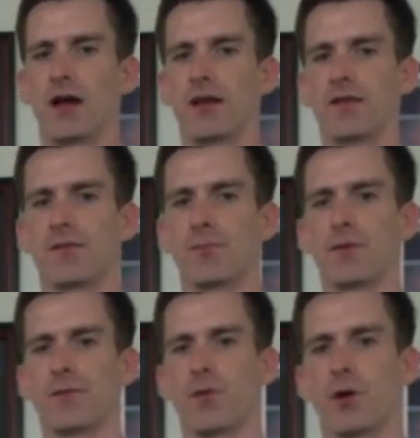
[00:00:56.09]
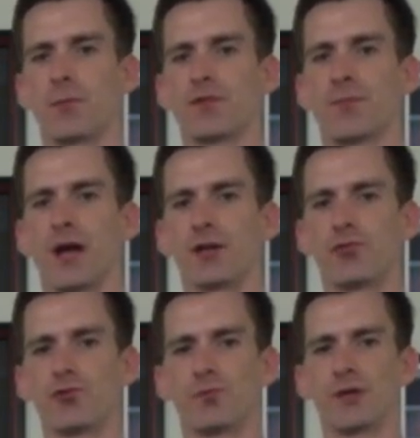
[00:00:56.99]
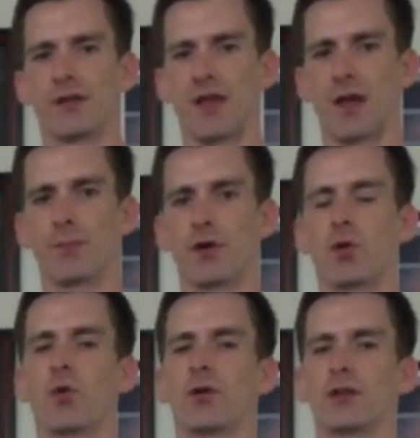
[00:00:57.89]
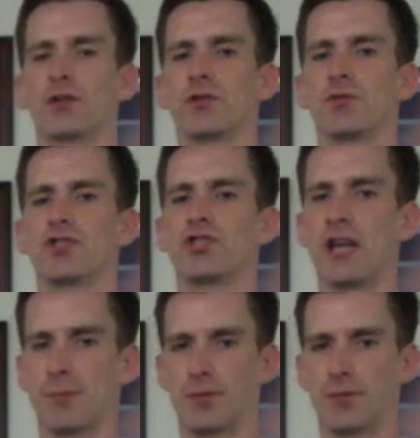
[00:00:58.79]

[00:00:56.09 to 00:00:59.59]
is performed by grouping them according to shape,